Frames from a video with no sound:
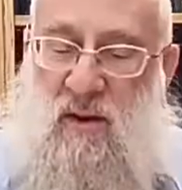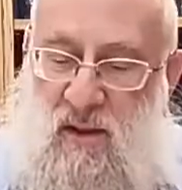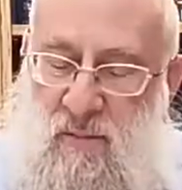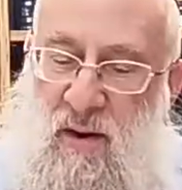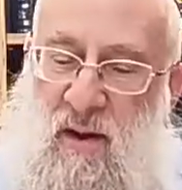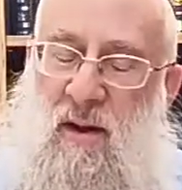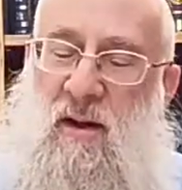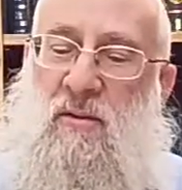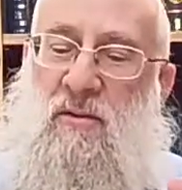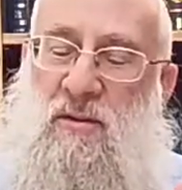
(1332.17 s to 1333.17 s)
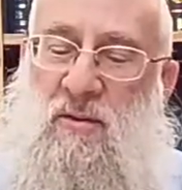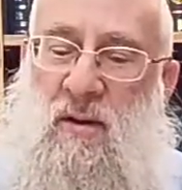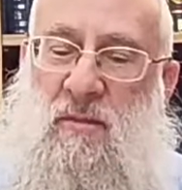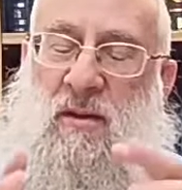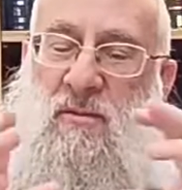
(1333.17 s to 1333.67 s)
in Gemara, how this
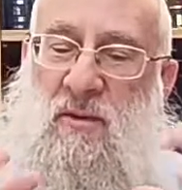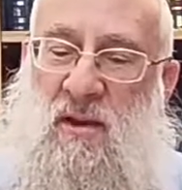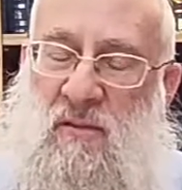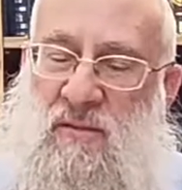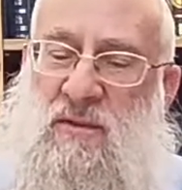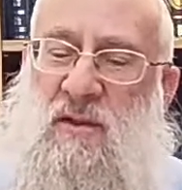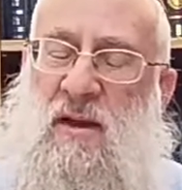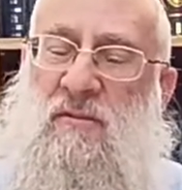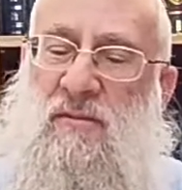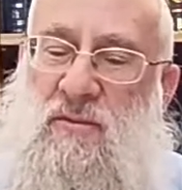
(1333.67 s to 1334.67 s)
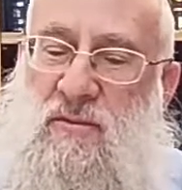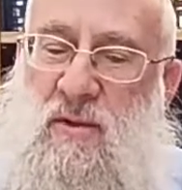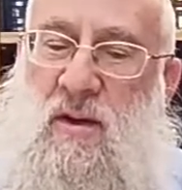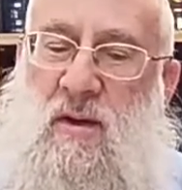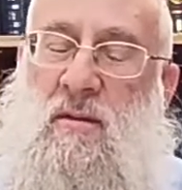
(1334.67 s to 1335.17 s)
rabbi gave his life to
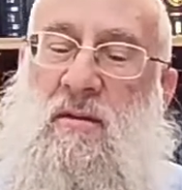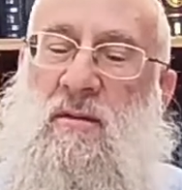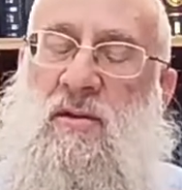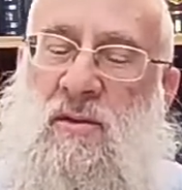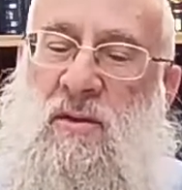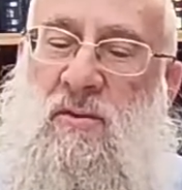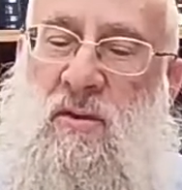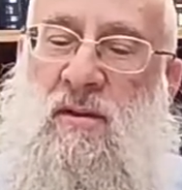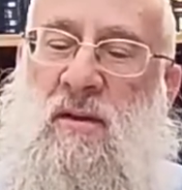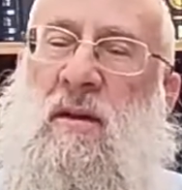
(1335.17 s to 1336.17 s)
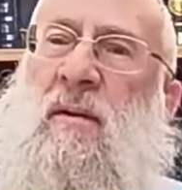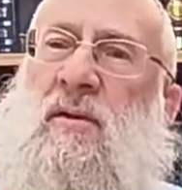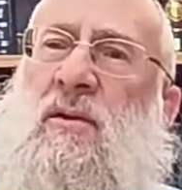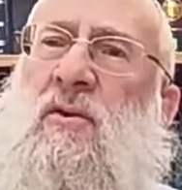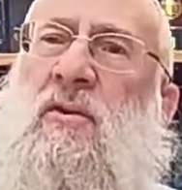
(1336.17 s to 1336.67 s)
continue, like they made a
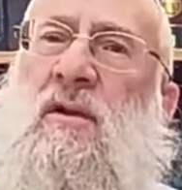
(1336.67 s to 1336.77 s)
decree